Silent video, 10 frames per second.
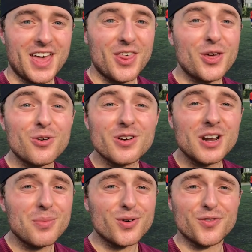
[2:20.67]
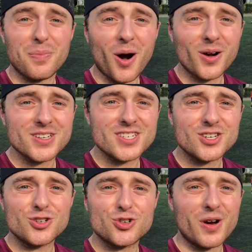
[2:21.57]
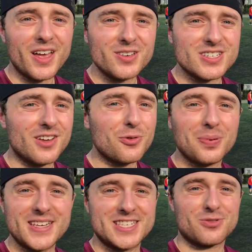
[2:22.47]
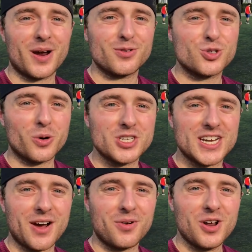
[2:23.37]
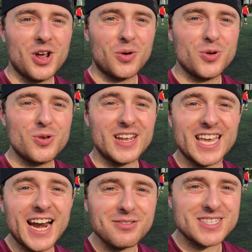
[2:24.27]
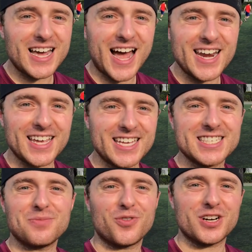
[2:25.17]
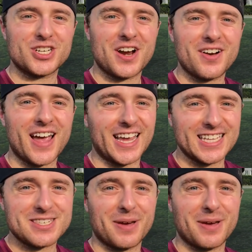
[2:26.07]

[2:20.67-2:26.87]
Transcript: There are a number of parks, trails, and other places around Georgetown where you can get outside, get some fresh air, and get some